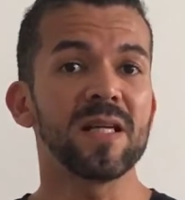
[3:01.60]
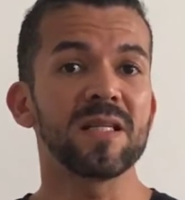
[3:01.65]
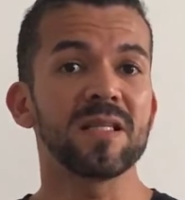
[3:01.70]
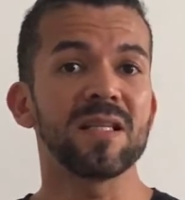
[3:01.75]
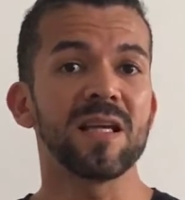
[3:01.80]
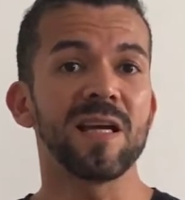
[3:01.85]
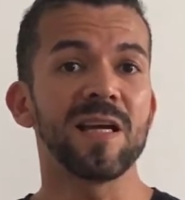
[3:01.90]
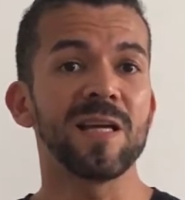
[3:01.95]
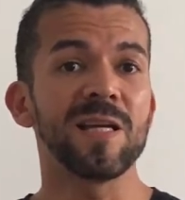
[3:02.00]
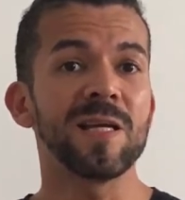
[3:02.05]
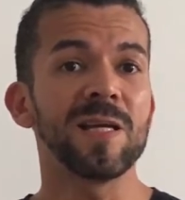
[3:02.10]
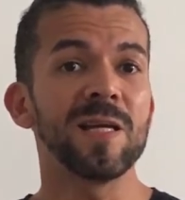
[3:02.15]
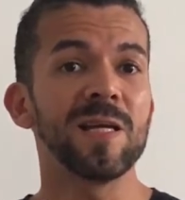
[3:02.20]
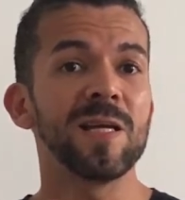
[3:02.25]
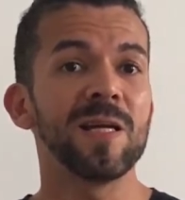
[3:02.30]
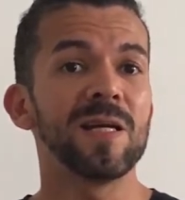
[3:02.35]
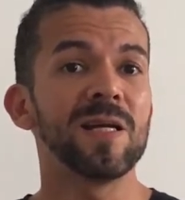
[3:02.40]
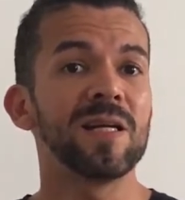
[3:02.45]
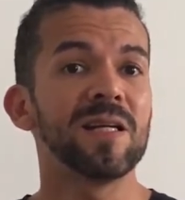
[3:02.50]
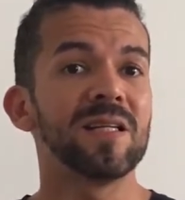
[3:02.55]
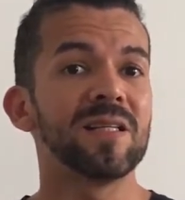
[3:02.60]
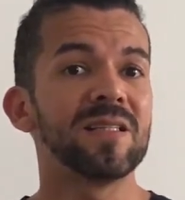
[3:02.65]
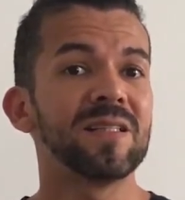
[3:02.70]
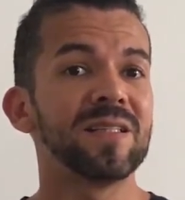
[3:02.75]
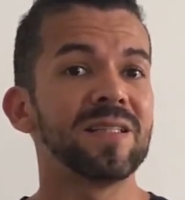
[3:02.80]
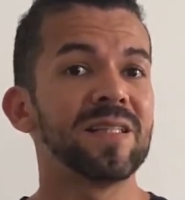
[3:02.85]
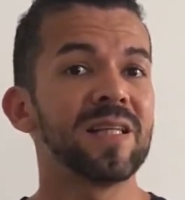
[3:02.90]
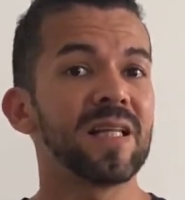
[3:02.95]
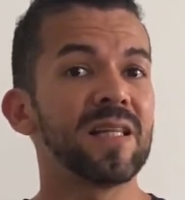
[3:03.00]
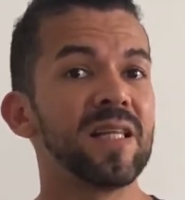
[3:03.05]
they say
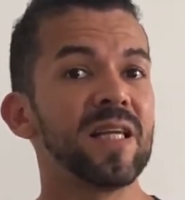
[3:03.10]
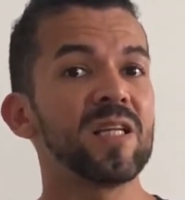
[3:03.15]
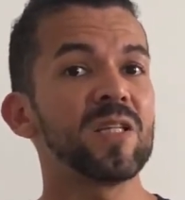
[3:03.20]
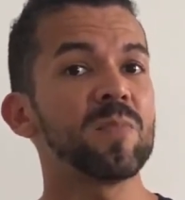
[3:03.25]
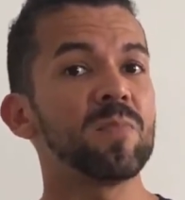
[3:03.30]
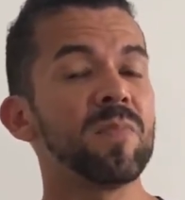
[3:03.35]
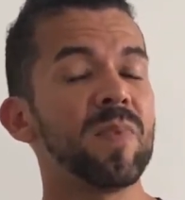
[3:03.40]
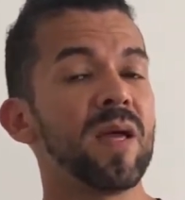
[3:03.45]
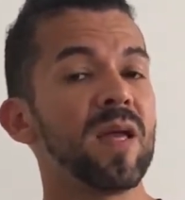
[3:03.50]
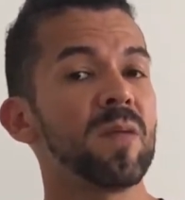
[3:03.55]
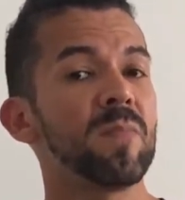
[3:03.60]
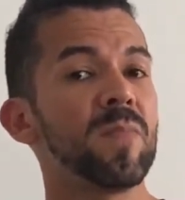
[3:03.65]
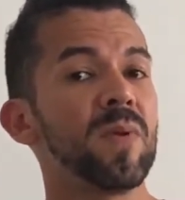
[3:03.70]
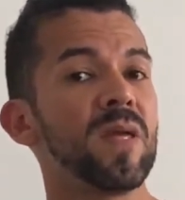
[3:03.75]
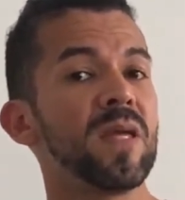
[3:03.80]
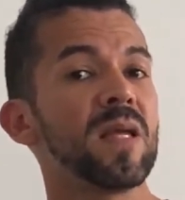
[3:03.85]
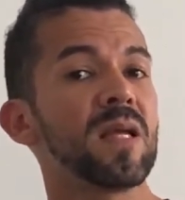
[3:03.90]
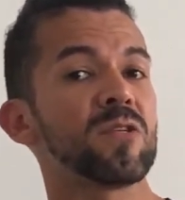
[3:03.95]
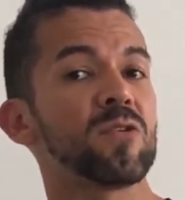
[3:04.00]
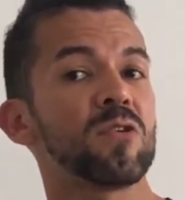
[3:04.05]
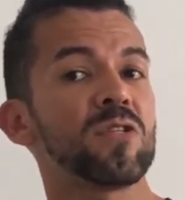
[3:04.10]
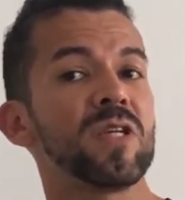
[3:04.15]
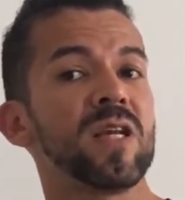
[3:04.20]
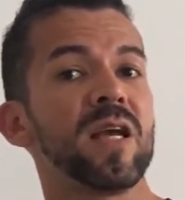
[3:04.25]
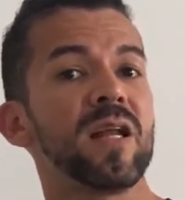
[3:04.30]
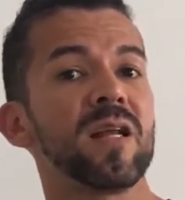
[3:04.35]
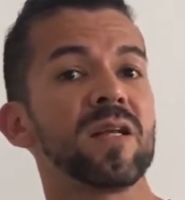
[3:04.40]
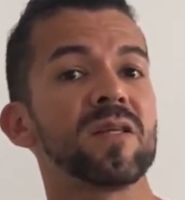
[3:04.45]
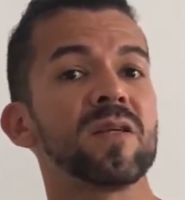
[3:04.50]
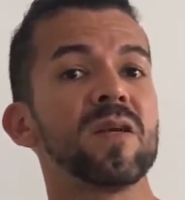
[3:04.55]
that this may be
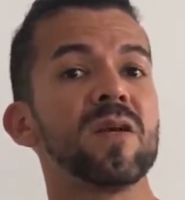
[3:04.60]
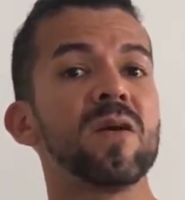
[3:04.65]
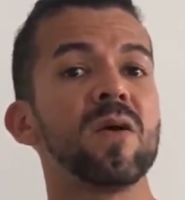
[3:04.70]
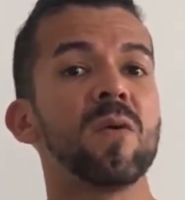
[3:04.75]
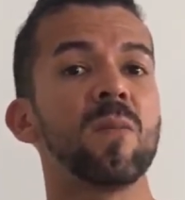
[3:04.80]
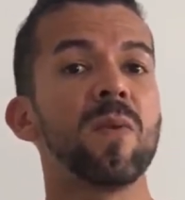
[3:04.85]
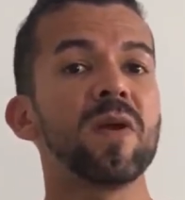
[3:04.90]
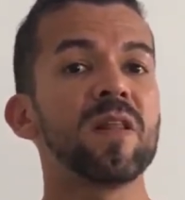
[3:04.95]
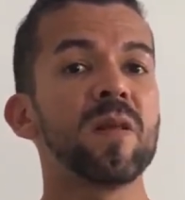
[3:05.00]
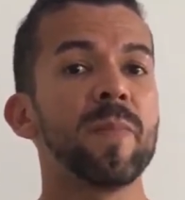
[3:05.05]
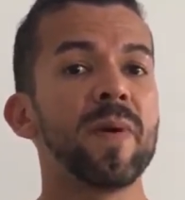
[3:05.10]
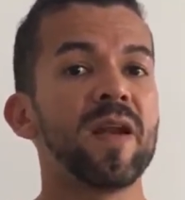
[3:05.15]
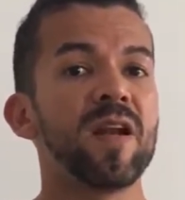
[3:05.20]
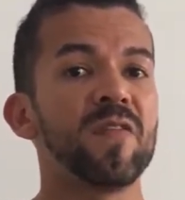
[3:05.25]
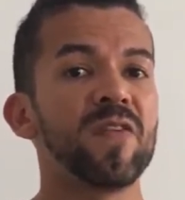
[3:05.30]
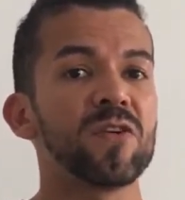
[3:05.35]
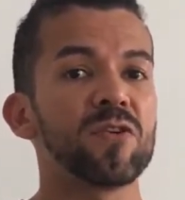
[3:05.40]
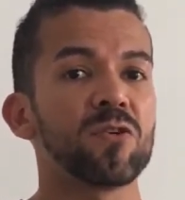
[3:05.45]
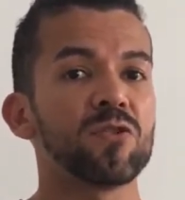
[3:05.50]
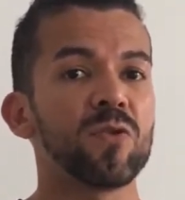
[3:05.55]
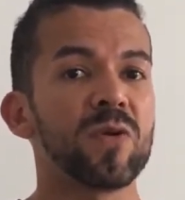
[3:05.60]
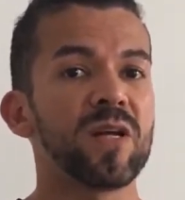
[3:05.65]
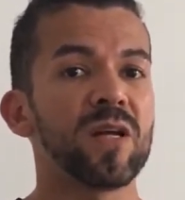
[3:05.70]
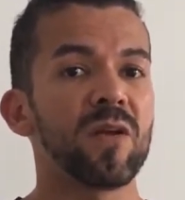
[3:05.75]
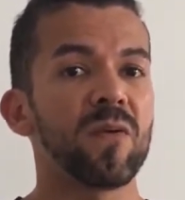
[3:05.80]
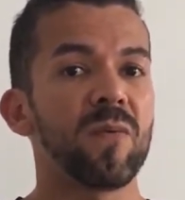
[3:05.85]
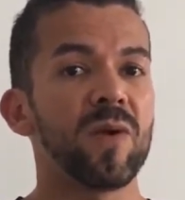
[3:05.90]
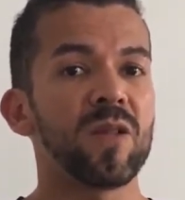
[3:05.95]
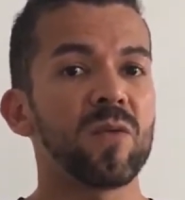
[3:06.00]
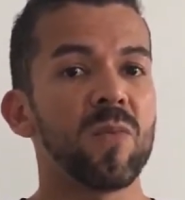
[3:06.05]
associated with the benefits of
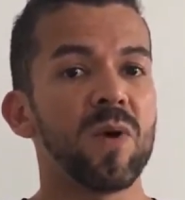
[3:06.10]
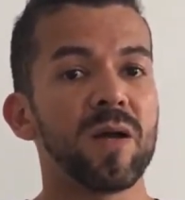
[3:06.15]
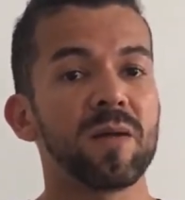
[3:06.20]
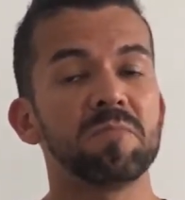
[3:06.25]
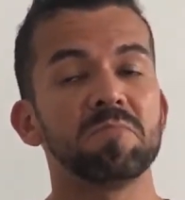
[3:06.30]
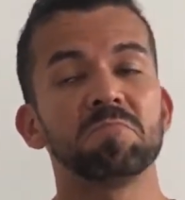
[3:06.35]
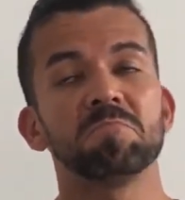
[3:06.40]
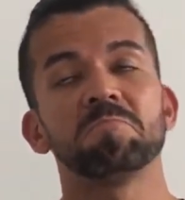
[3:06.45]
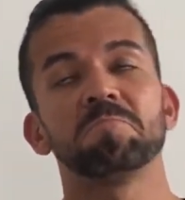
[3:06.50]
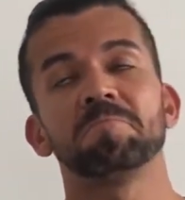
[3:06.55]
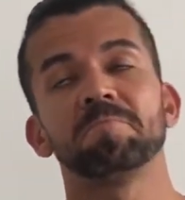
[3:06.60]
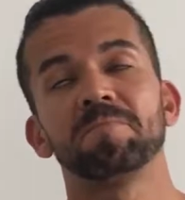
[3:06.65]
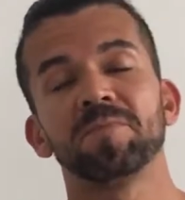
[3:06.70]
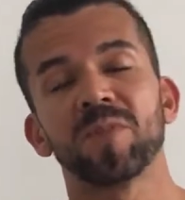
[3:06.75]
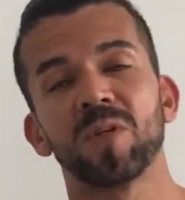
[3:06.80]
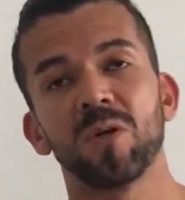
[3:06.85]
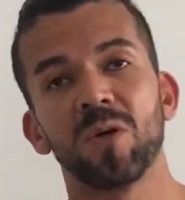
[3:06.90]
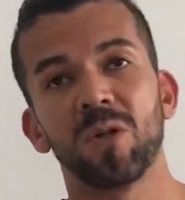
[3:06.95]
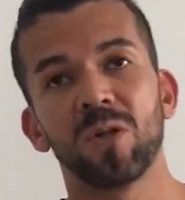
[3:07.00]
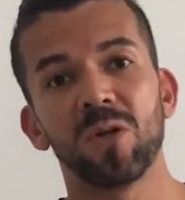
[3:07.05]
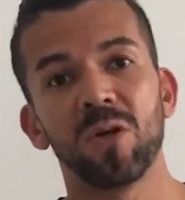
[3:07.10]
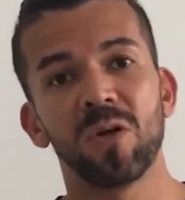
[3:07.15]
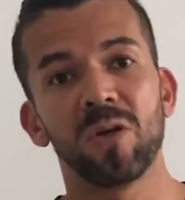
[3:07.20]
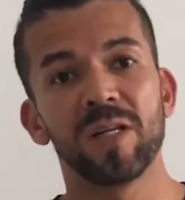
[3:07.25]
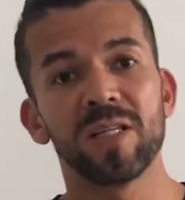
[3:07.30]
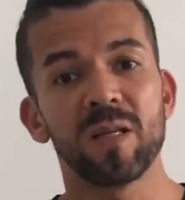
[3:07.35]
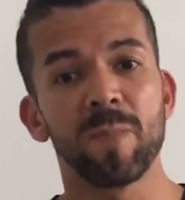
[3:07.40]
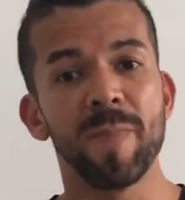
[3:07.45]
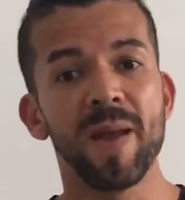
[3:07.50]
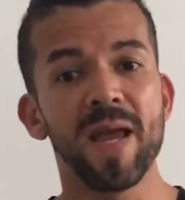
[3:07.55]
drinking red wine. Although
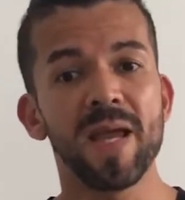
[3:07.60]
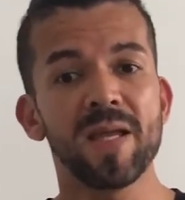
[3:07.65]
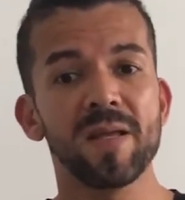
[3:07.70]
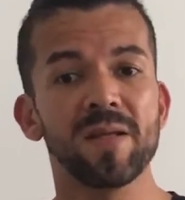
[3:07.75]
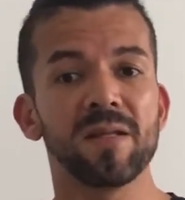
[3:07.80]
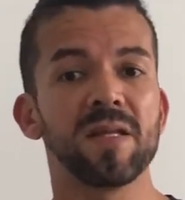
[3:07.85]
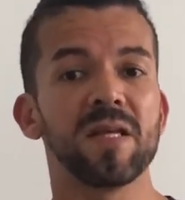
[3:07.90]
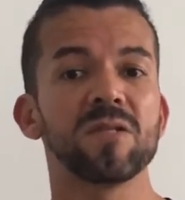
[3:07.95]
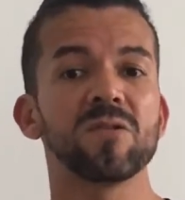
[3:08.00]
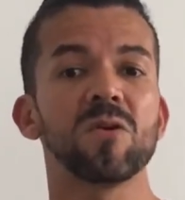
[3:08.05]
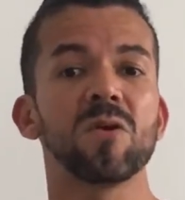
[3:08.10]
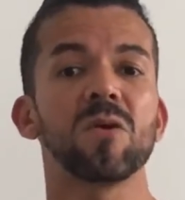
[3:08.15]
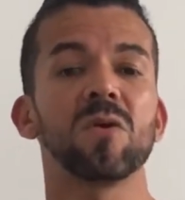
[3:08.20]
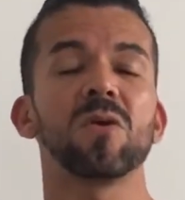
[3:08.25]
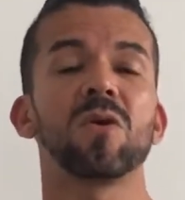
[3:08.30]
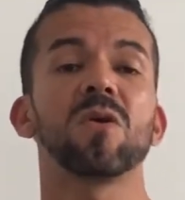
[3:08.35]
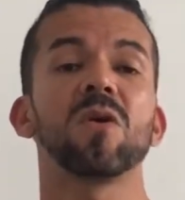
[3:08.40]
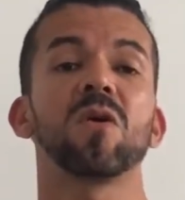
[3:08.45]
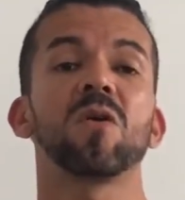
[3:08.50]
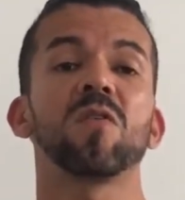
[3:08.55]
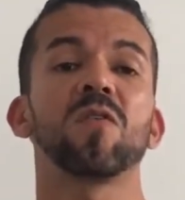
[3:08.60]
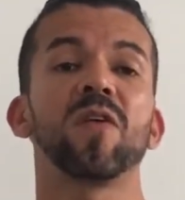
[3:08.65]
it's a may, there's not a lot